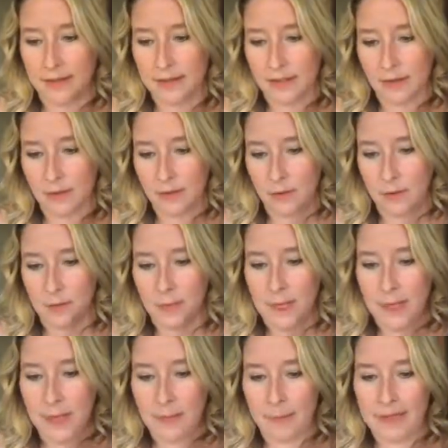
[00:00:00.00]
And so
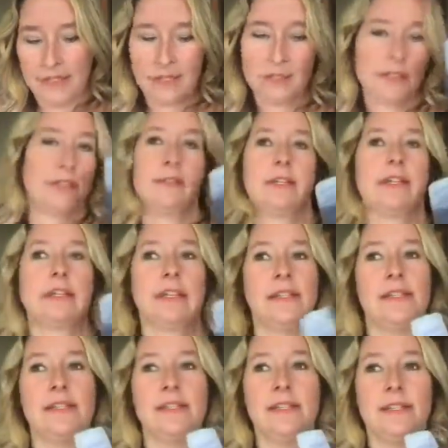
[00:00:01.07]
basically the
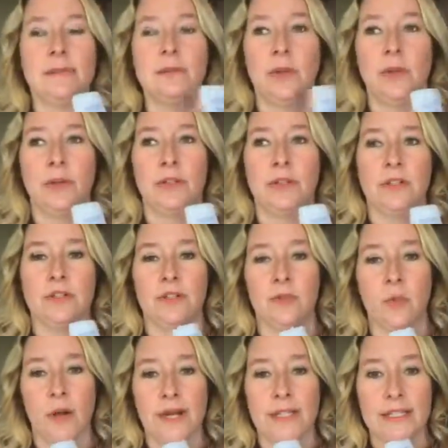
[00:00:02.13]
cleansing is important because you
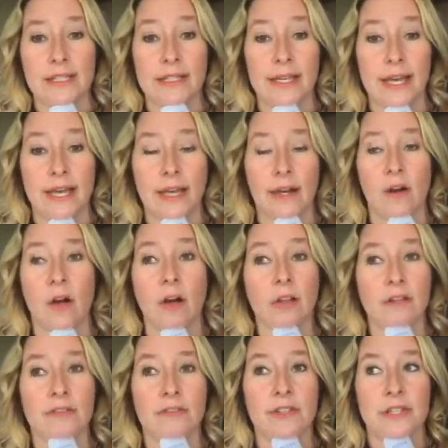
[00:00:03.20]
want to get all
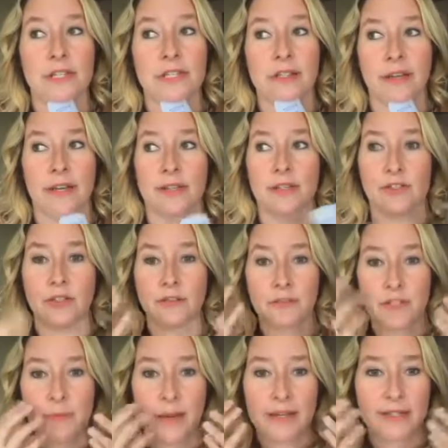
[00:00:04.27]
of the like
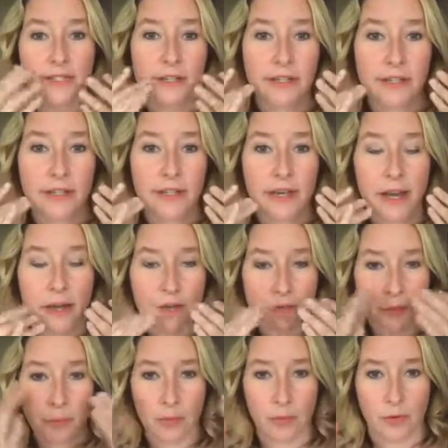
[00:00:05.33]
surface bacteria out of
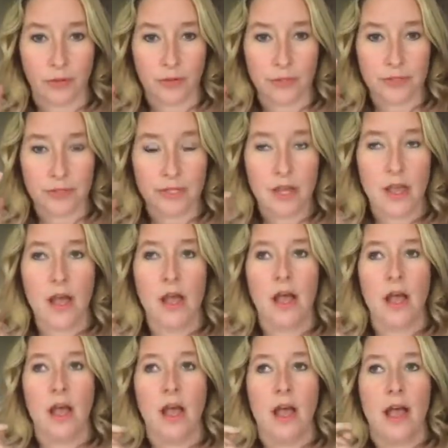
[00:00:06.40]
your pores.
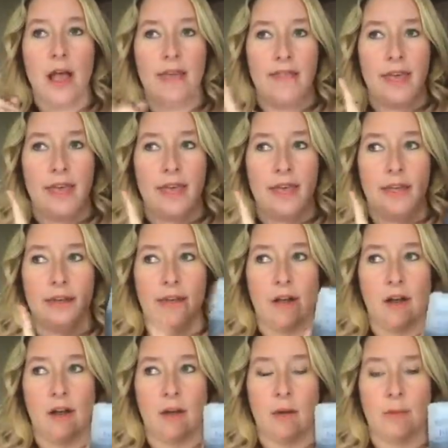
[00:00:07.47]
And then
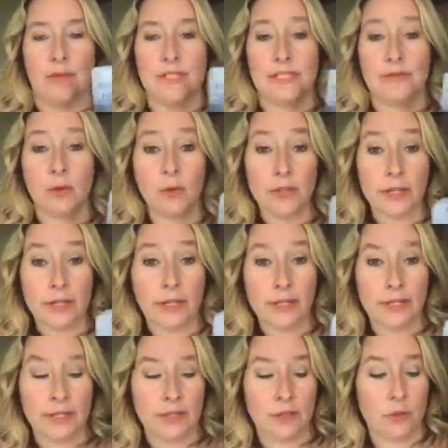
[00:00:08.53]

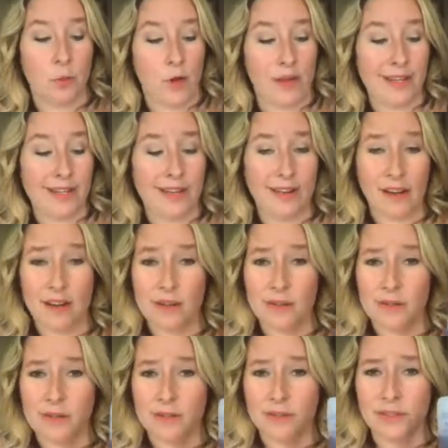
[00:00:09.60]
exfoliating, you want to get
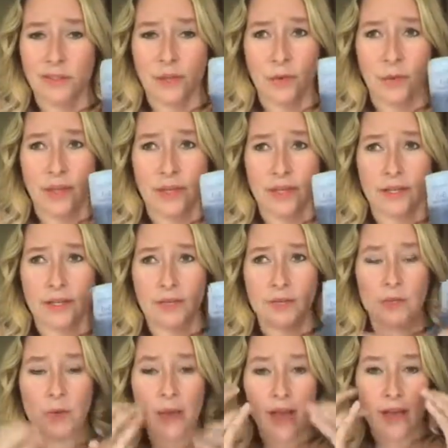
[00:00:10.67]
out, you know, like
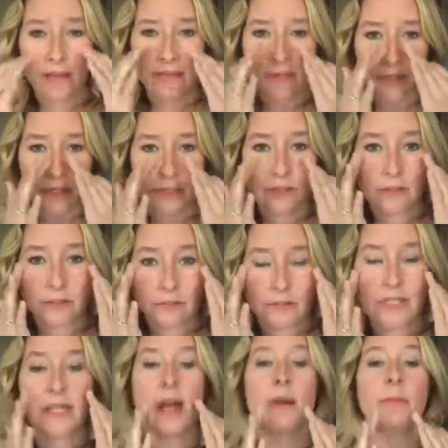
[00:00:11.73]
you have like
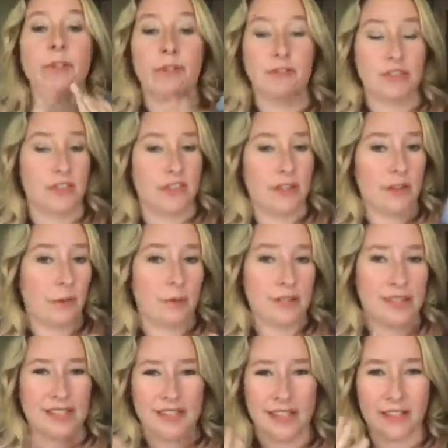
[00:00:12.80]
the top layer of your skin always
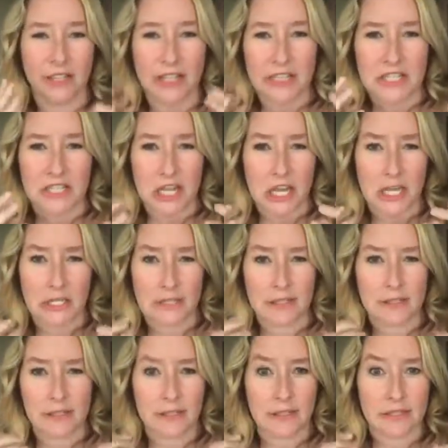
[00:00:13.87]
has that like dead
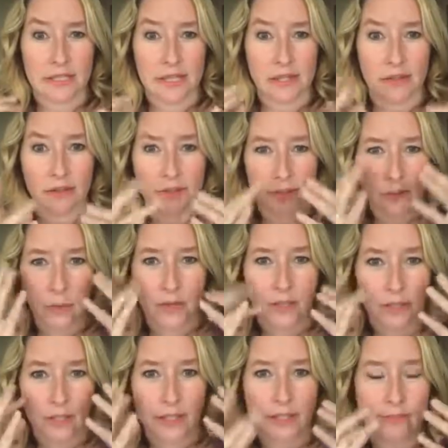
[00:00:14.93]
skin cell that you want
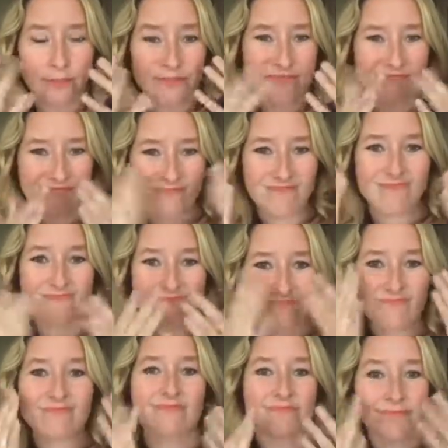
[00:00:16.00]
to like
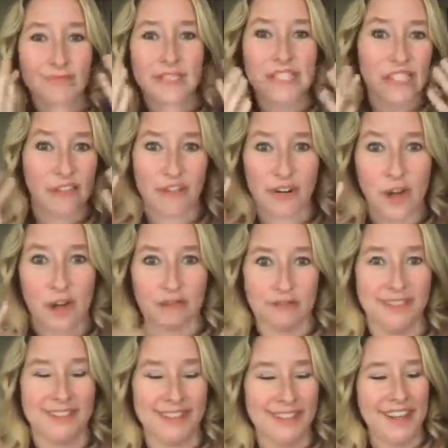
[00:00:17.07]
slough it off.
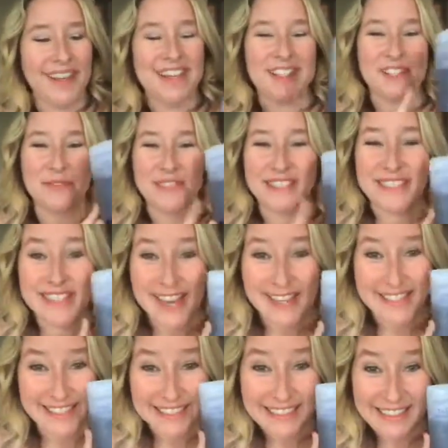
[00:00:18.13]
So what this
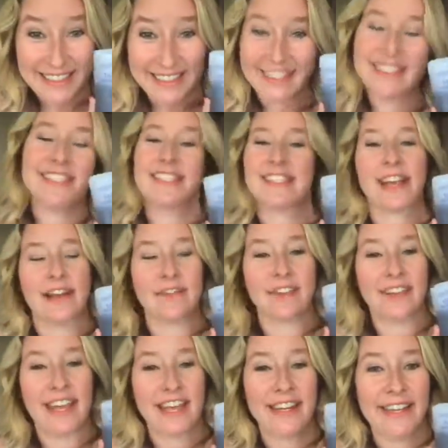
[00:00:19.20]
has in it is it's got
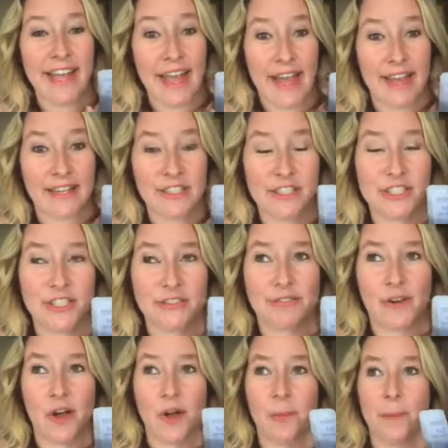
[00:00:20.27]
volcanic ash
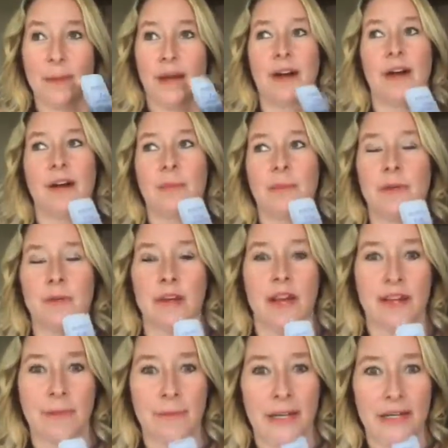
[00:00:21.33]
from, oh
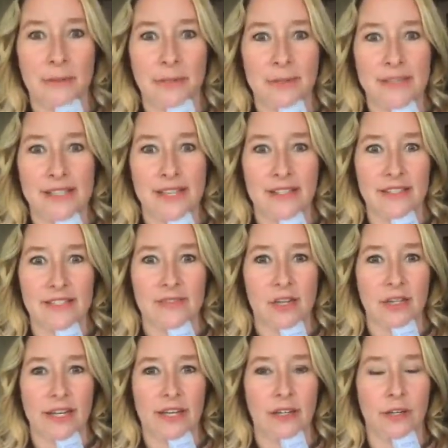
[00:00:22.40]
God, I'm not gonna be able to say this
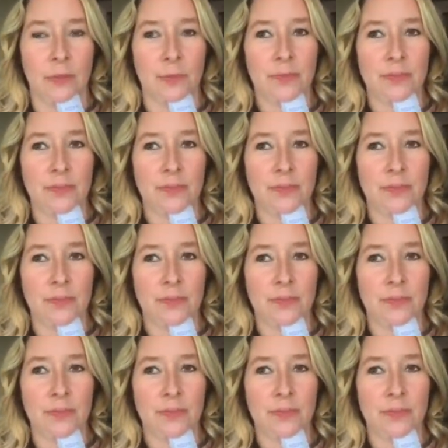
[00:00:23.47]
volcano.